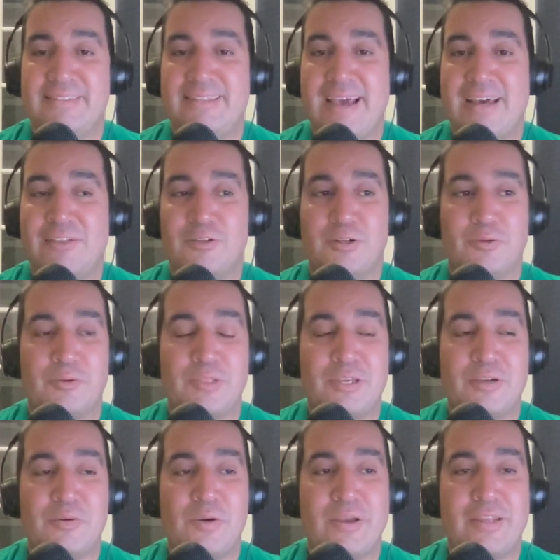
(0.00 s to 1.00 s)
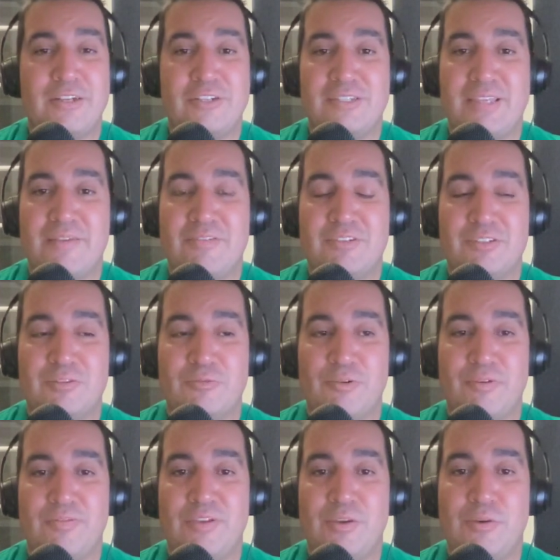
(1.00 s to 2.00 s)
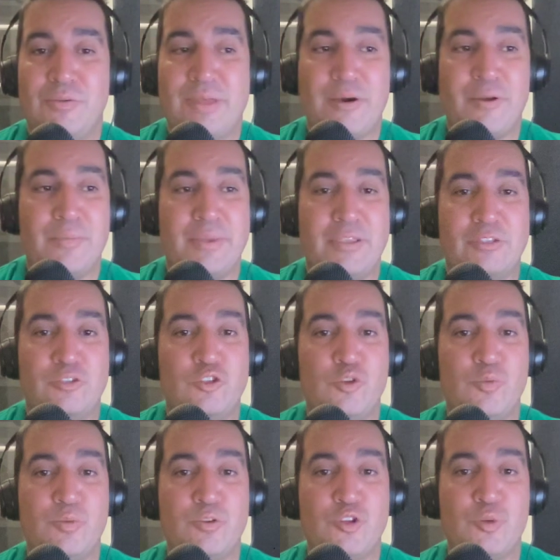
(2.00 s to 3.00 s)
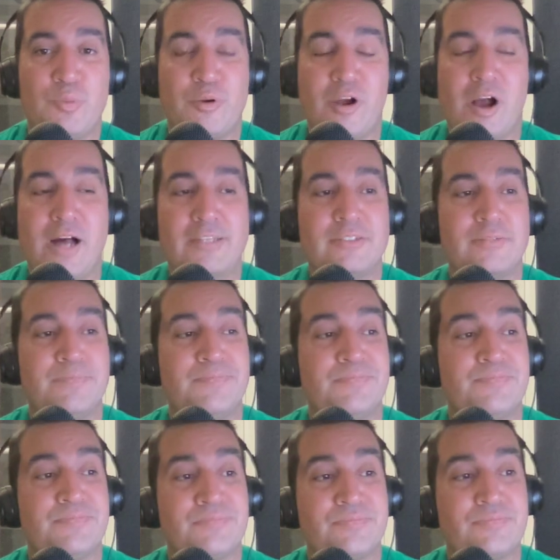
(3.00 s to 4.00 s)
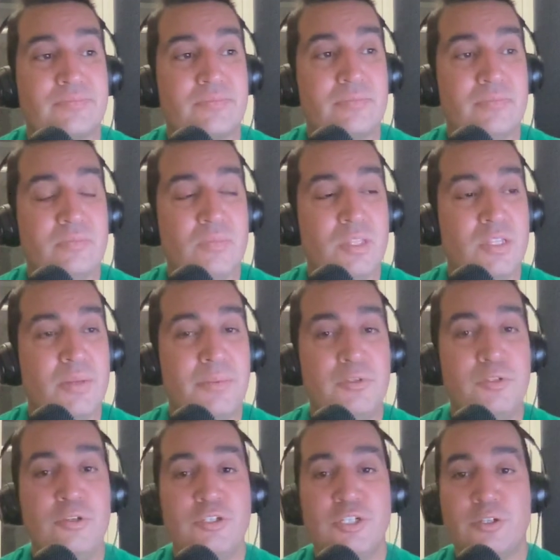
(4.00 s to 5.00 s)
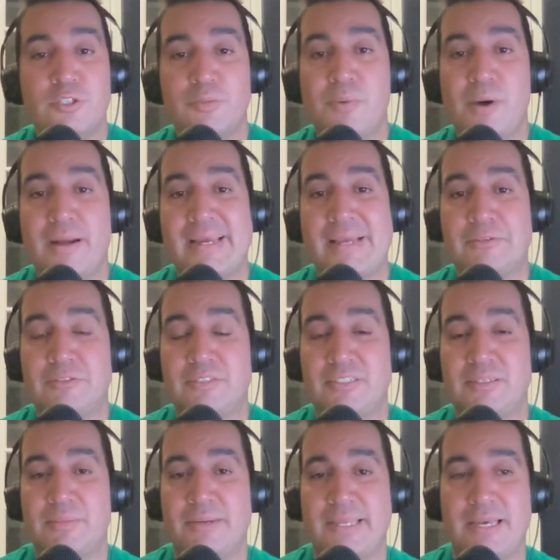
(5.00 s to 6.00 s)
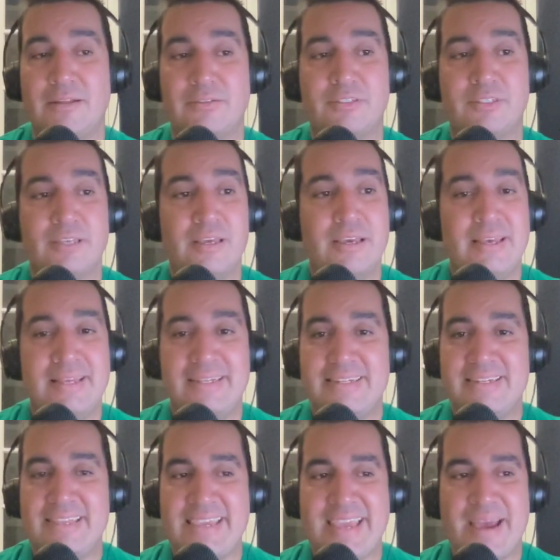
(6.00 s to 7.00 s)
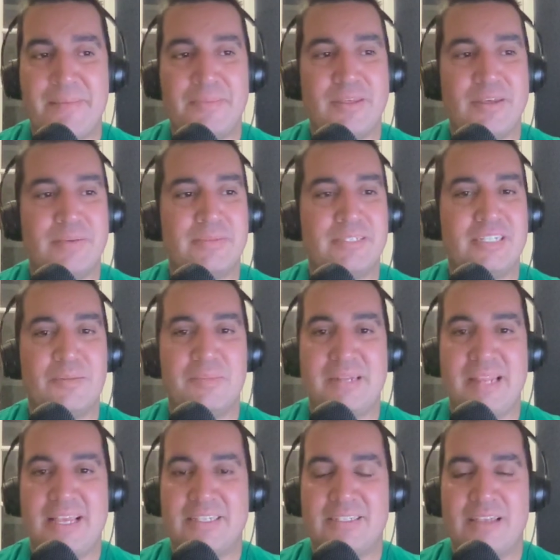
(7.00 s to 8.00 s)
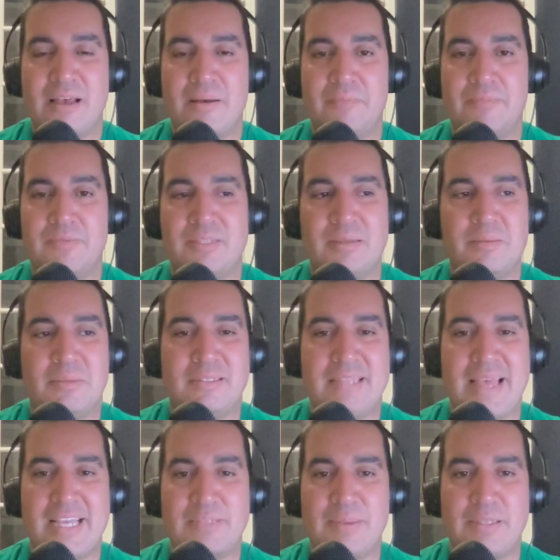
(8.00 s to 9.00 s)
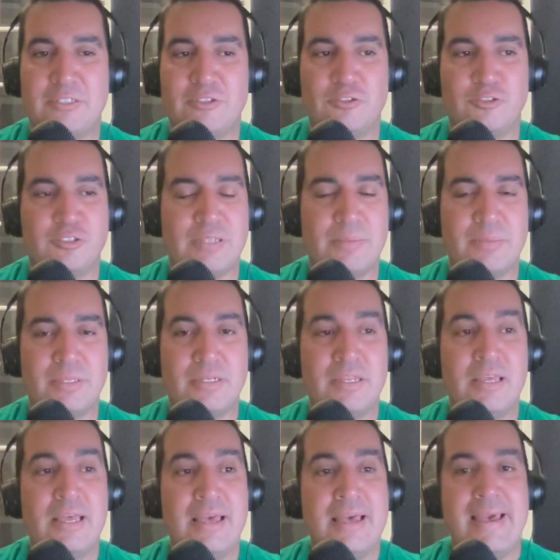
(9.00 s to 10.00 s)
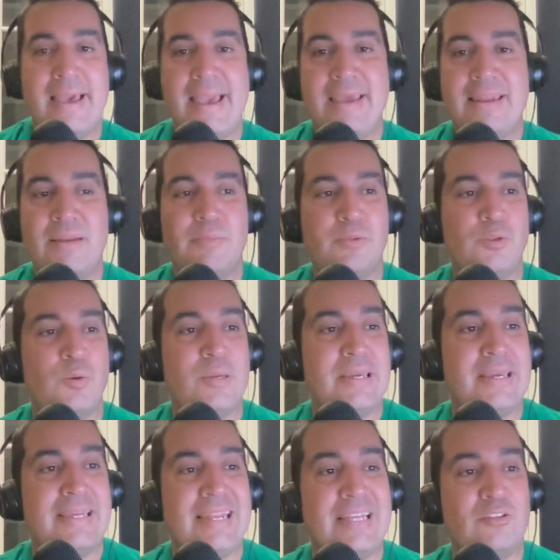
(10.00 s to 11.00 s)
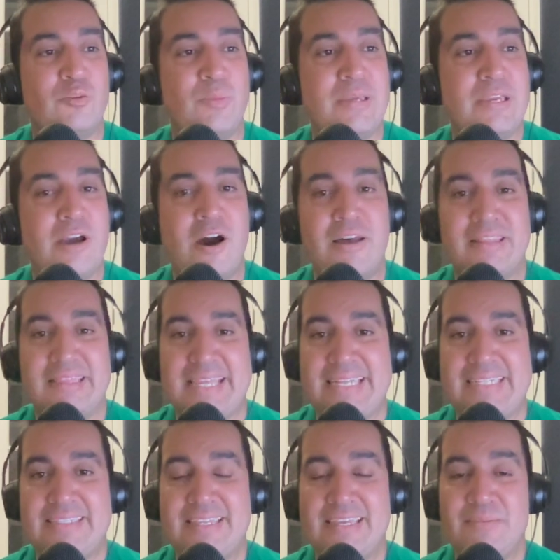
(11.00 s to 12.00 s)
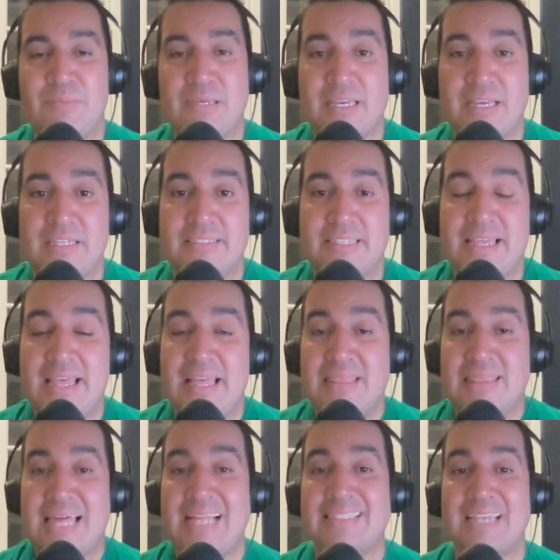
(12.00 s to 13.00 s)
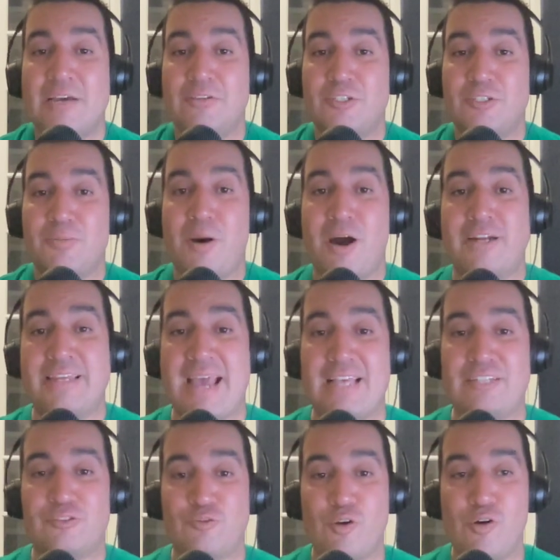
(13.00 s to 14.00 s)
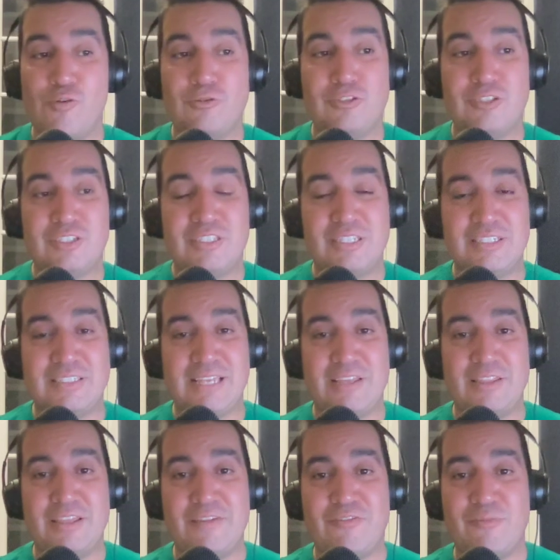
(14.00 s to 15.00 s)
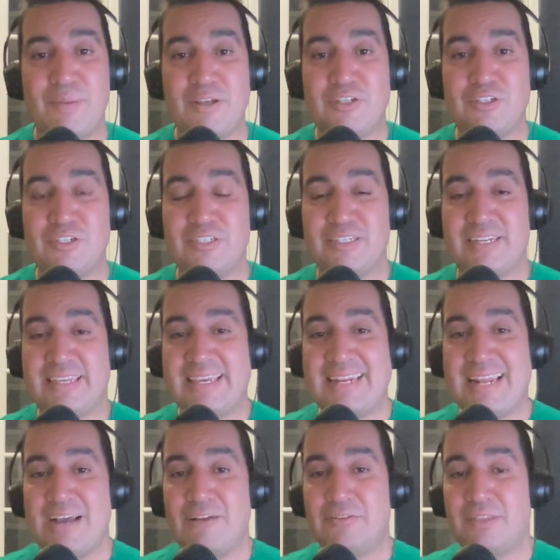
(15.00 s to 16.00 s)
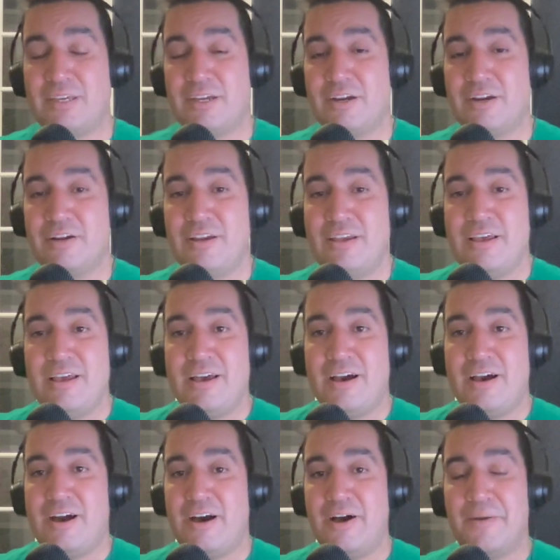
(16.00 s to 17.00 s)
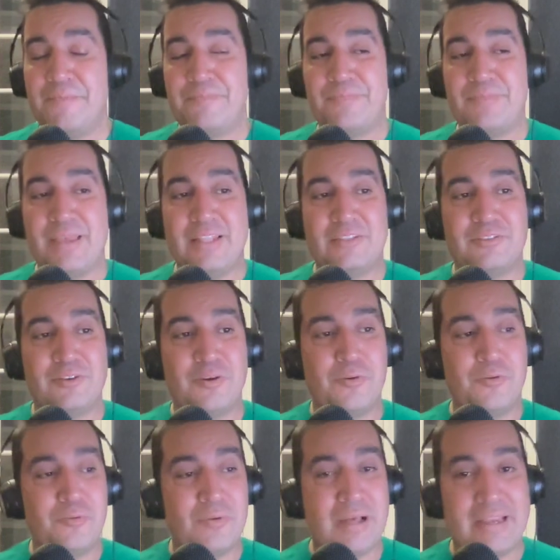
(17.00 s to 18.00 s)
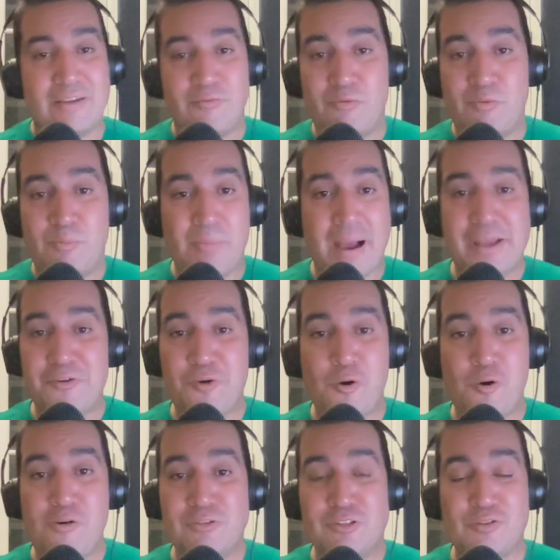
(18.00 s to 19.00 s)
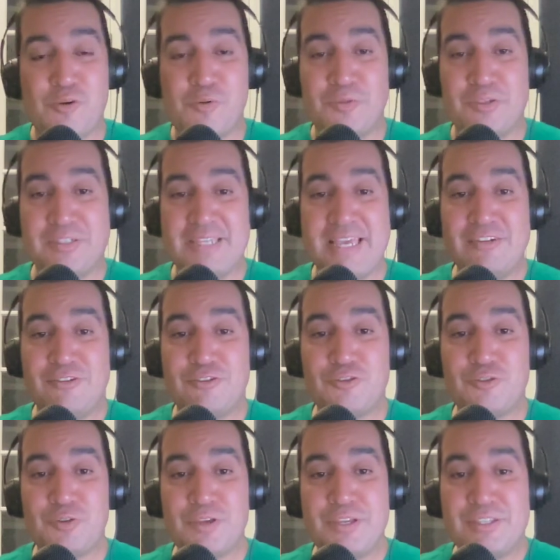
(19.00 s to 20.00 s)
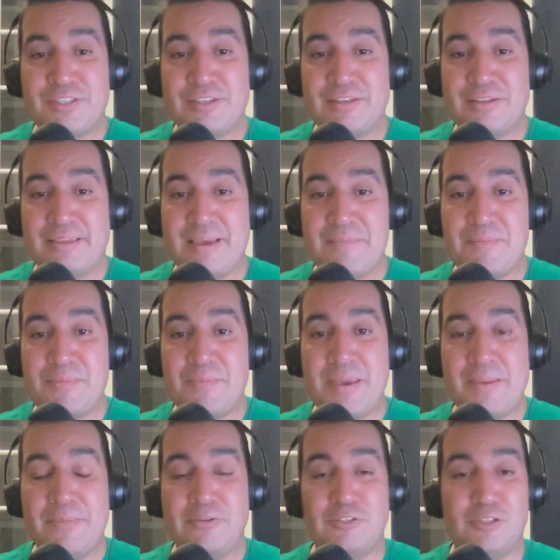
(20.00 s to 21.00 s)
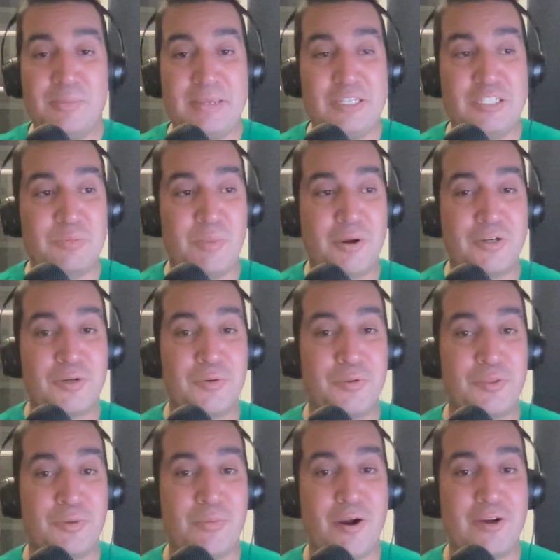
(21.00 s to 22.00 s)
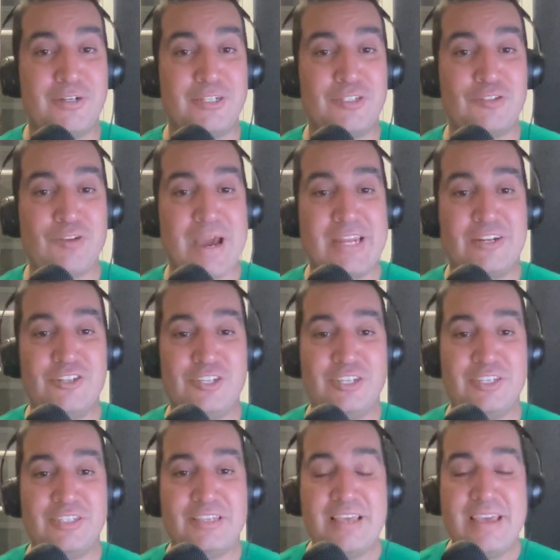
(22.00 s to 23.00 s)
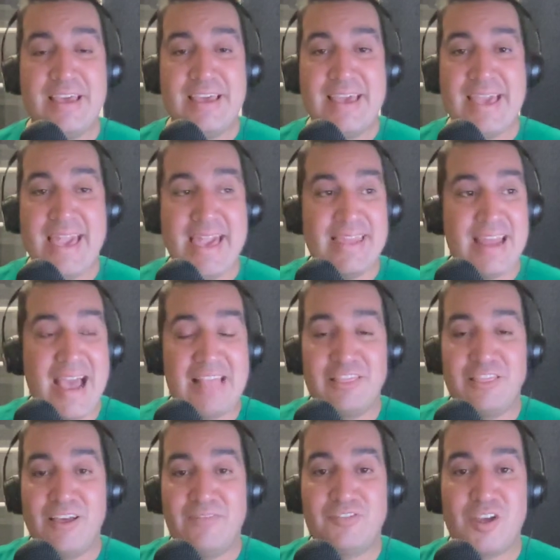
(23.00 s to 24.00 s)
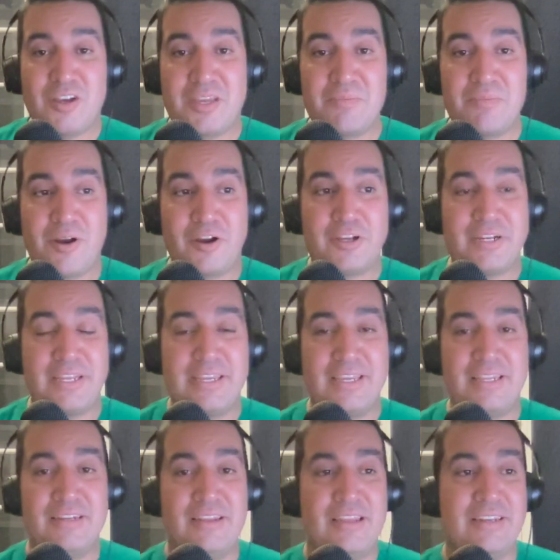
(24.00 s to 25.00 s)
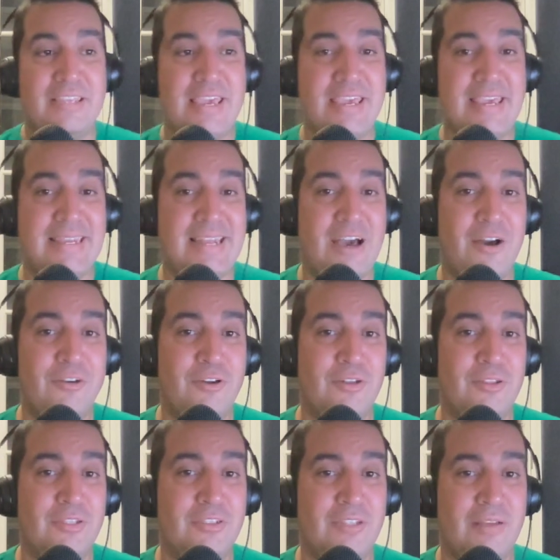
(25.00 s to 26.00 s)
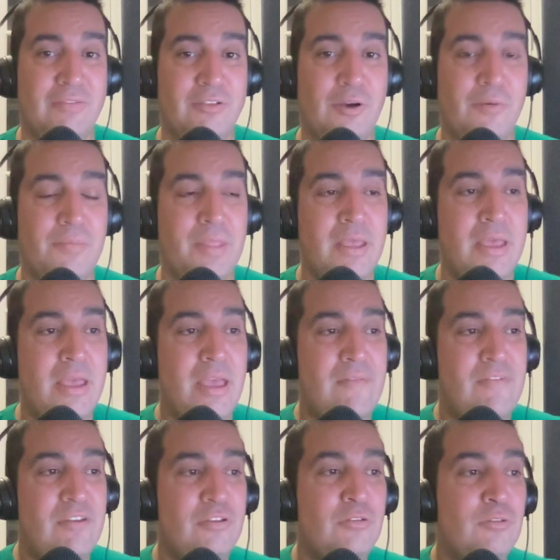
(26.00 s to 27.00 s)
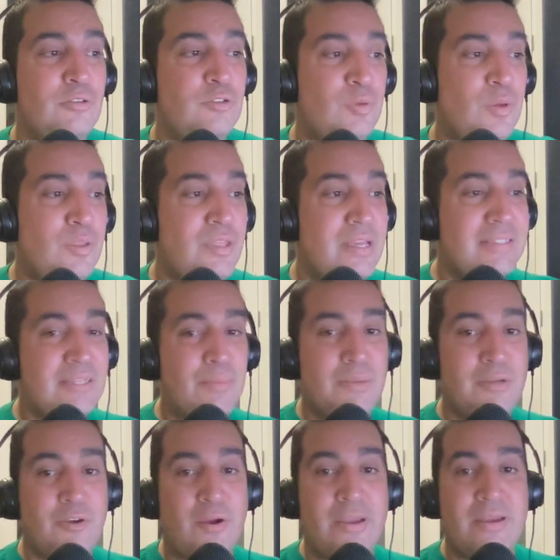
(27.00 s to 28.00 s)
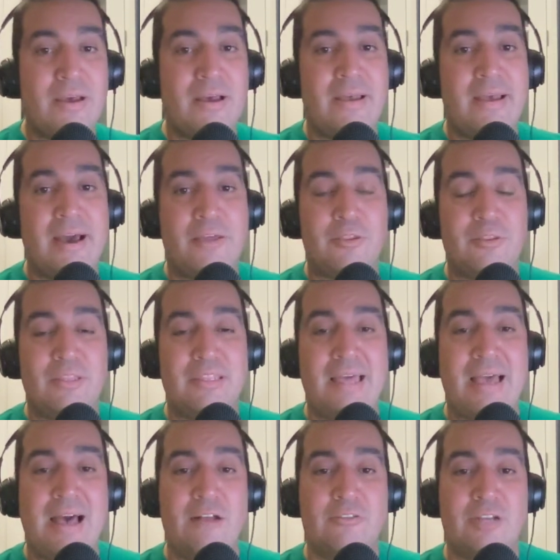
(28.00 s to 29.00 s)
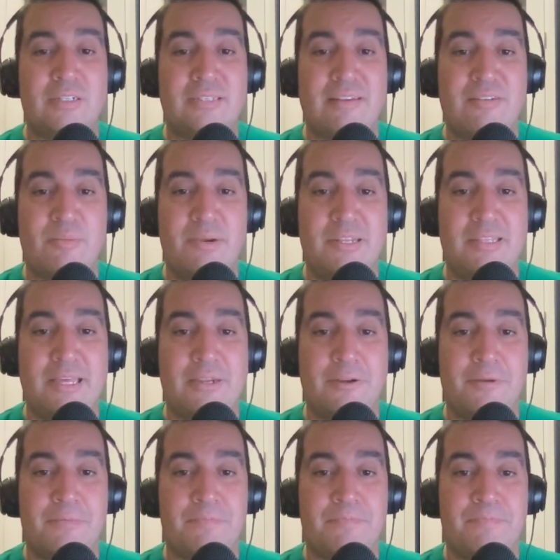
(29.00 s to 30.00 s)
download it really quick and just give us a review, that would be super duper awesome. Number 2, share this podcast with somebody else. DM them, send them a text message or something. And number 3, connect with me on LinkedIn, because that's how this podcast grows. This is how the information is going to get out there. And so, like, my goal is to grow this industry, to get people to be smarter with their marketing strategies. And I love talking marketing and geeking out and all this stuff. So if you can do those 3 things, that'd be great. Other than that, I'll talk to everybody later.